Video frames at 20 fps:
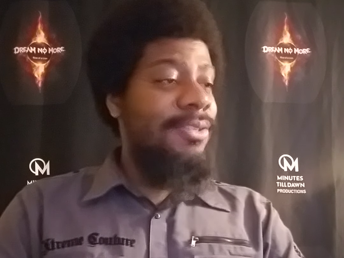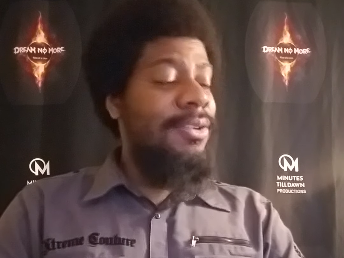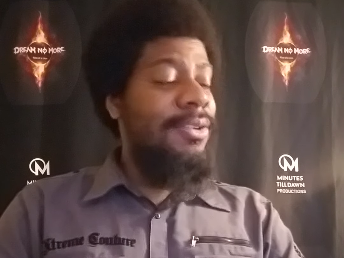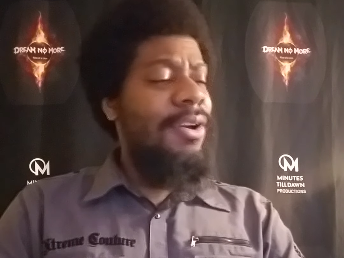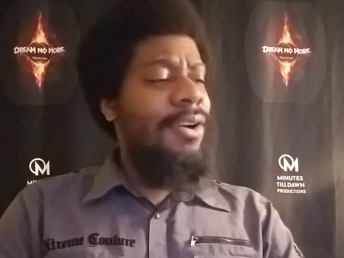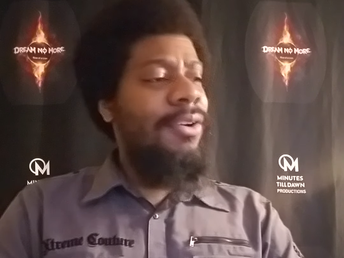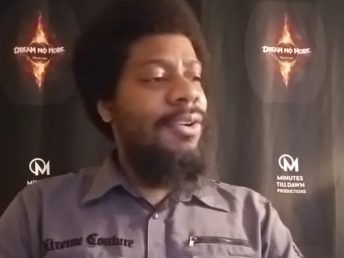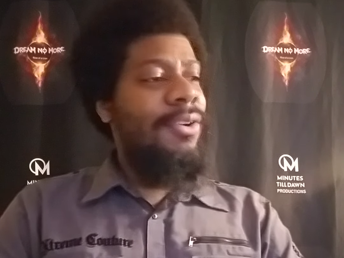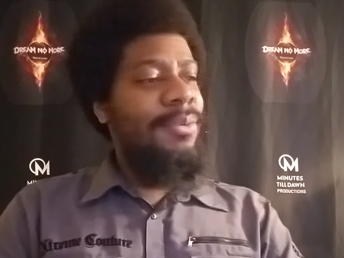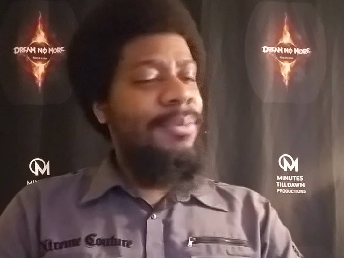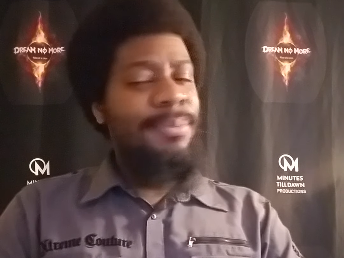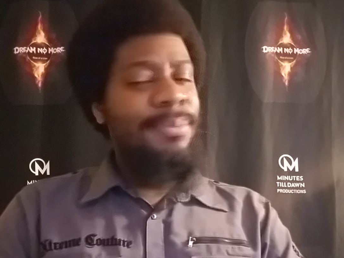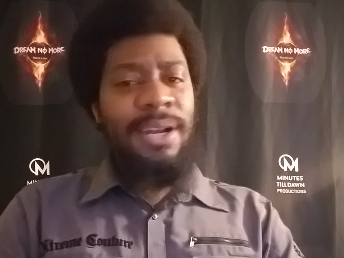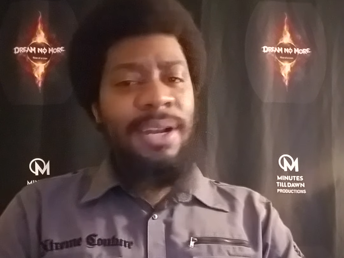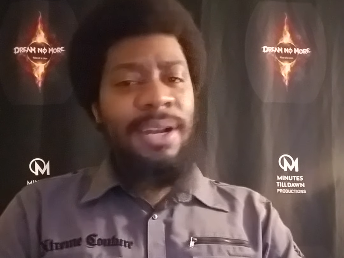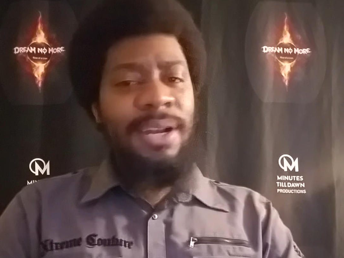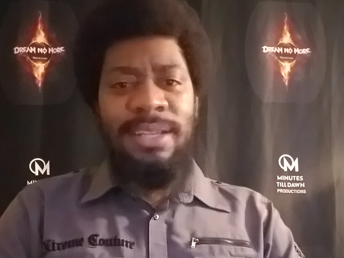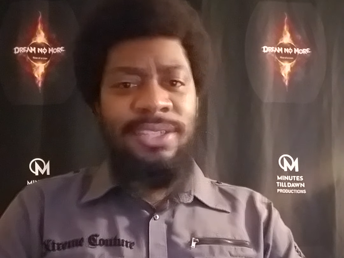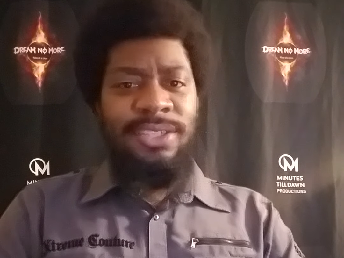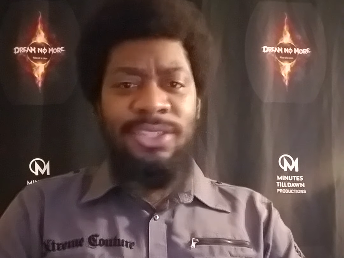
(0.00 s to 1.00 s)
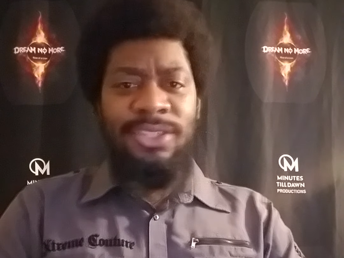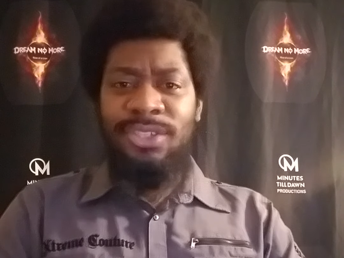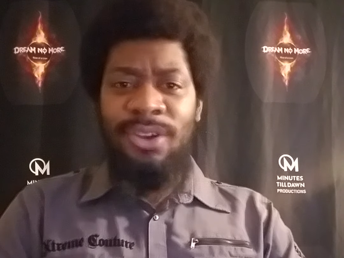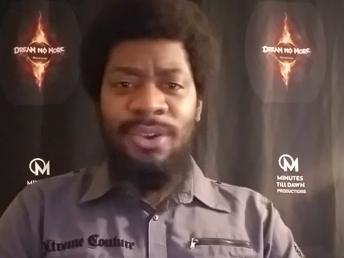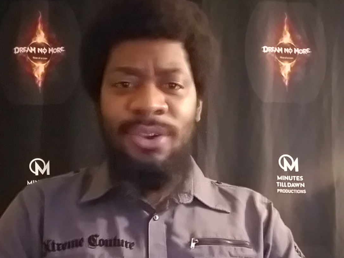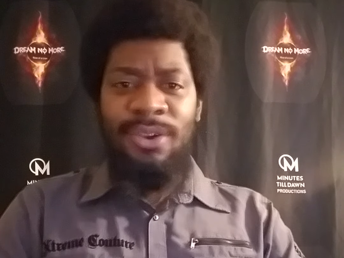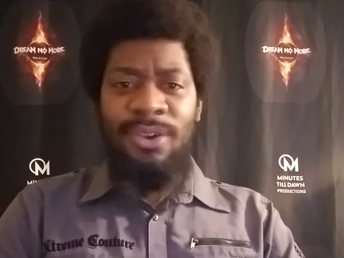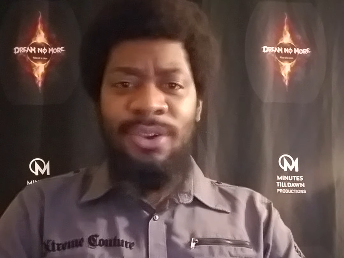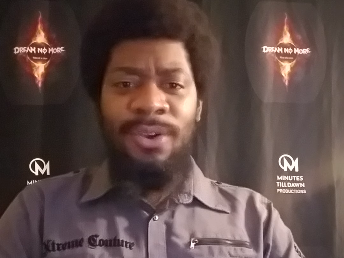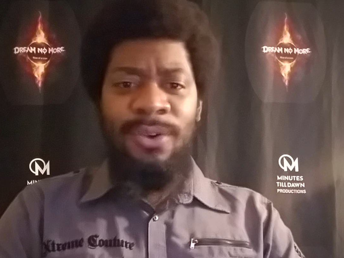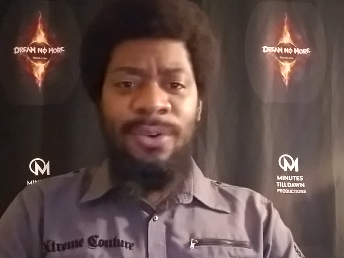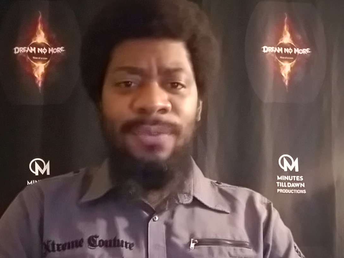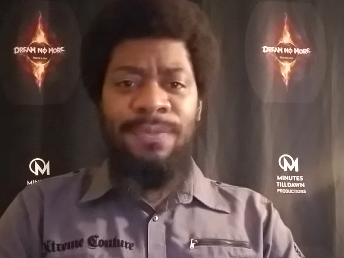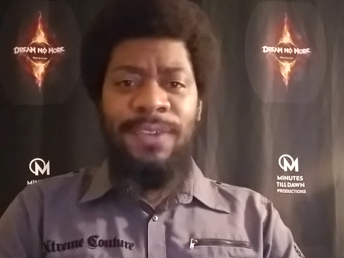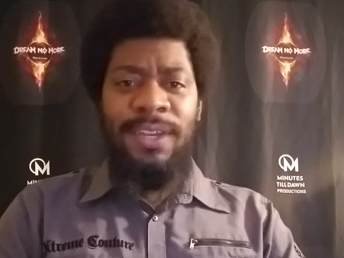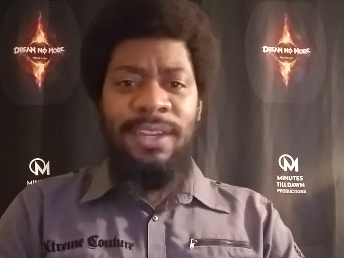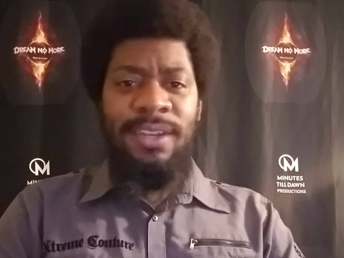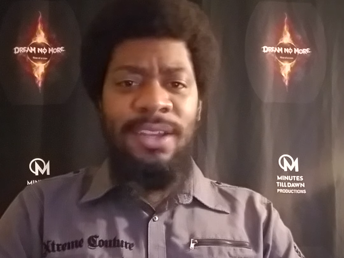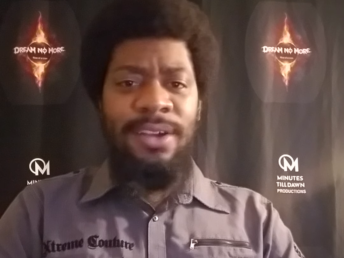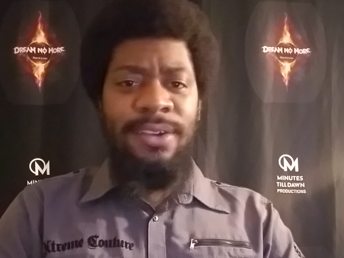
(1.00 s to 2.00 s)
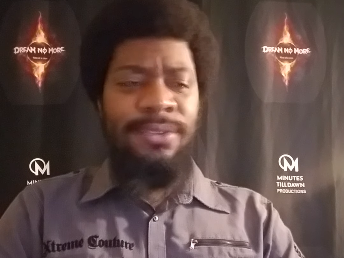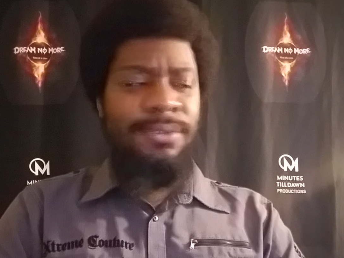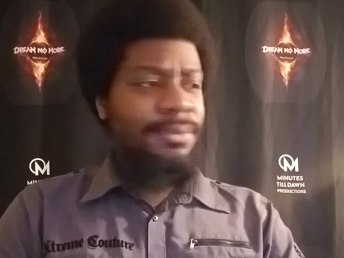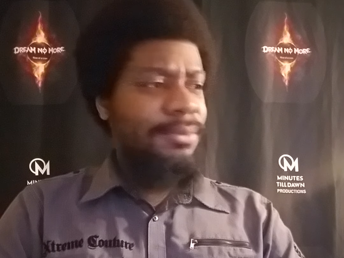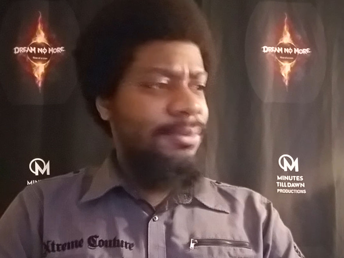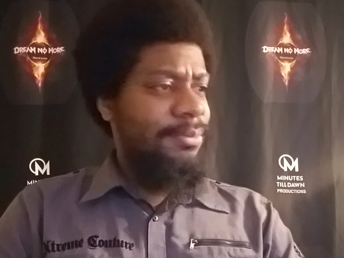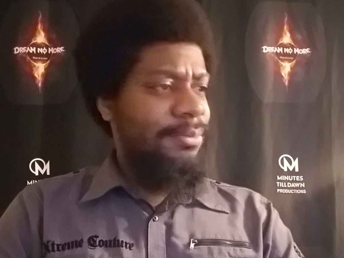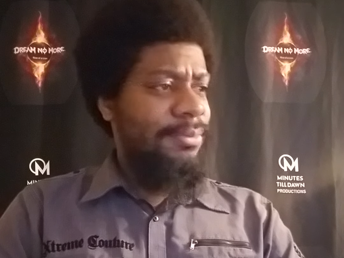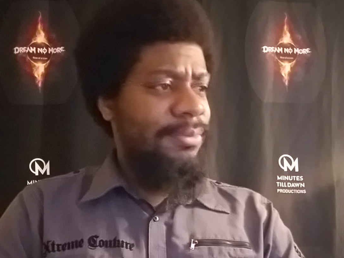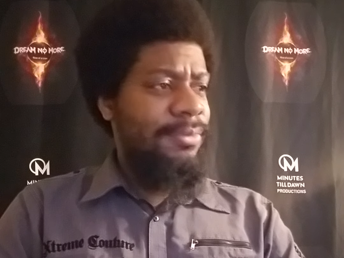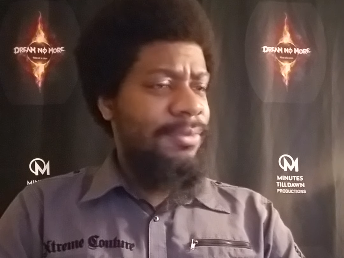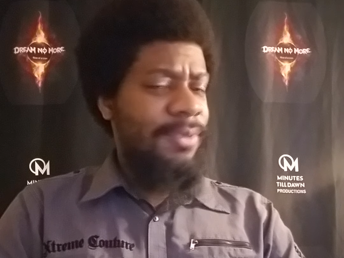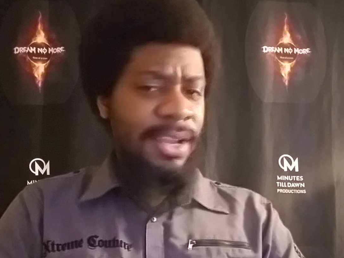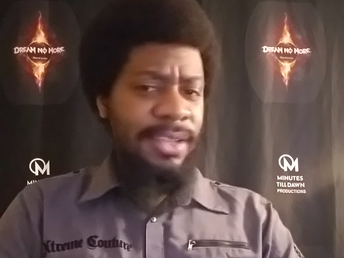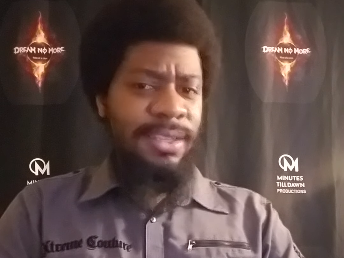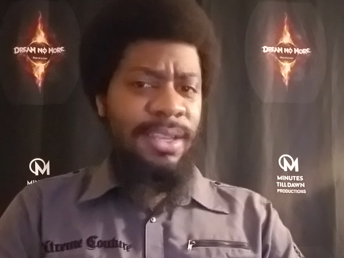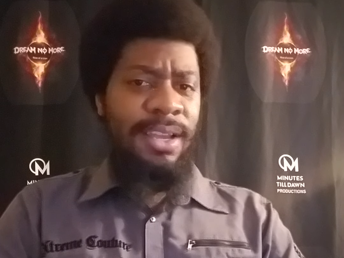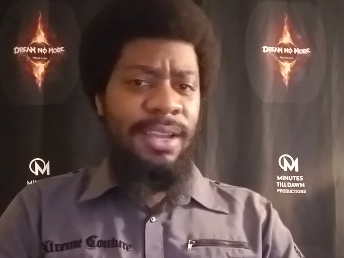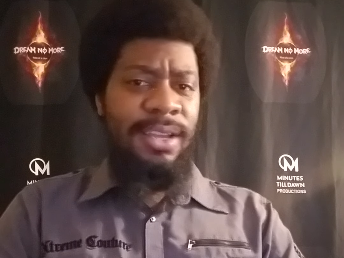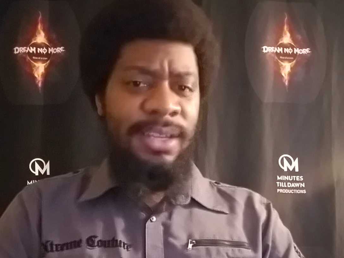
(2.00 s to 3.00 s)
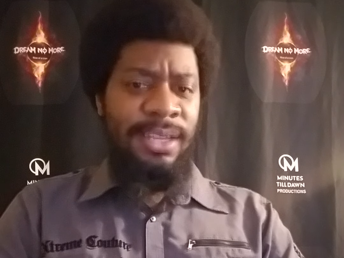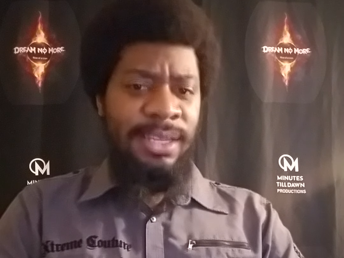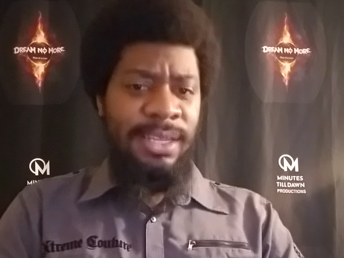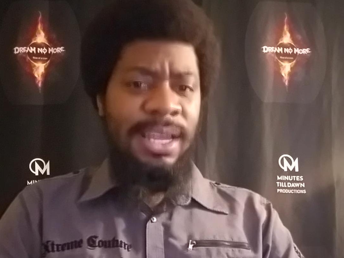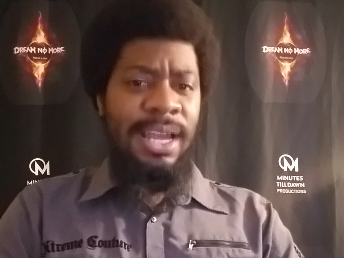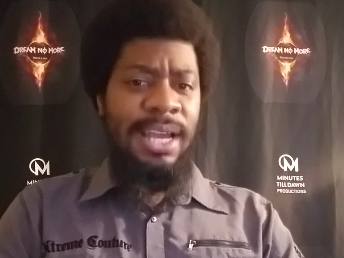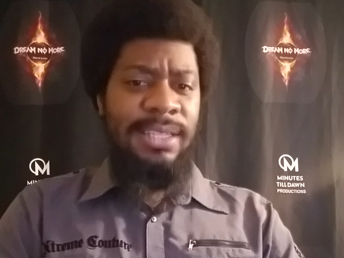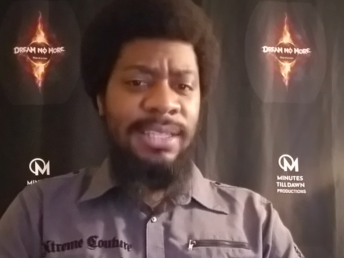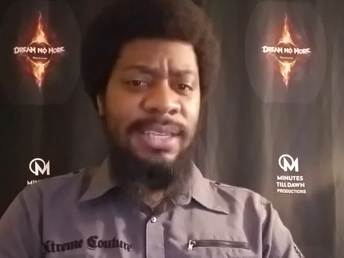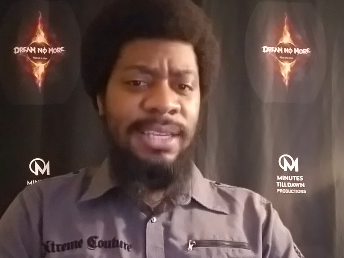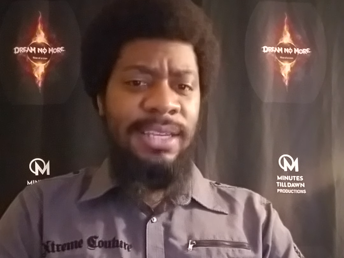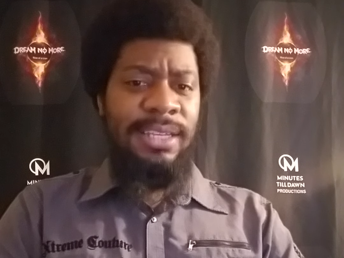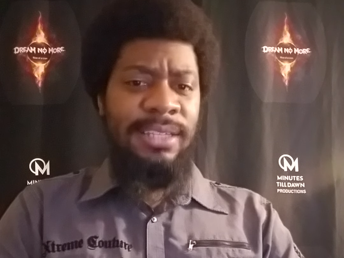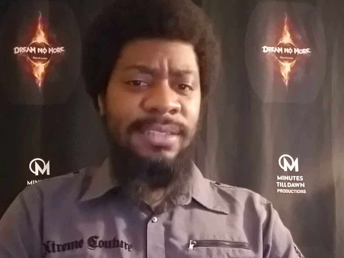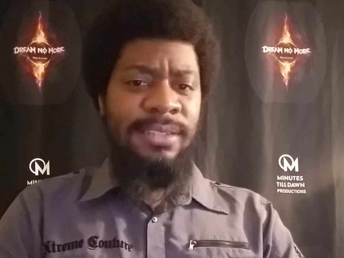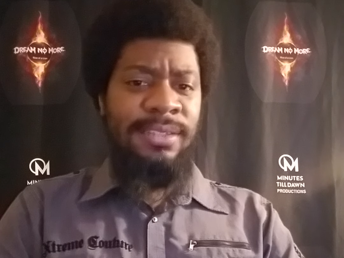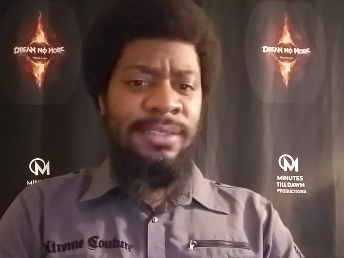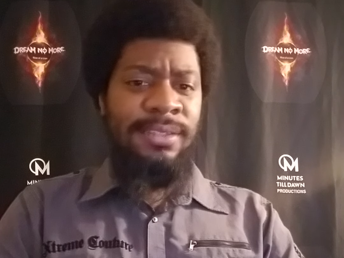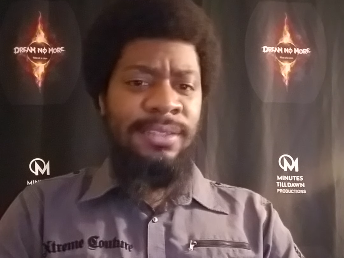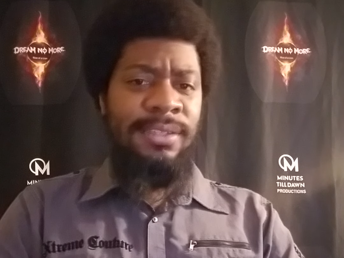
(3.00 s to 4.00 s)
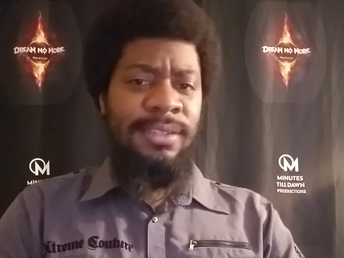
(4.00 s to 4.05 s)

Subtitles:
No, bro, I just showed the whole video right there in context.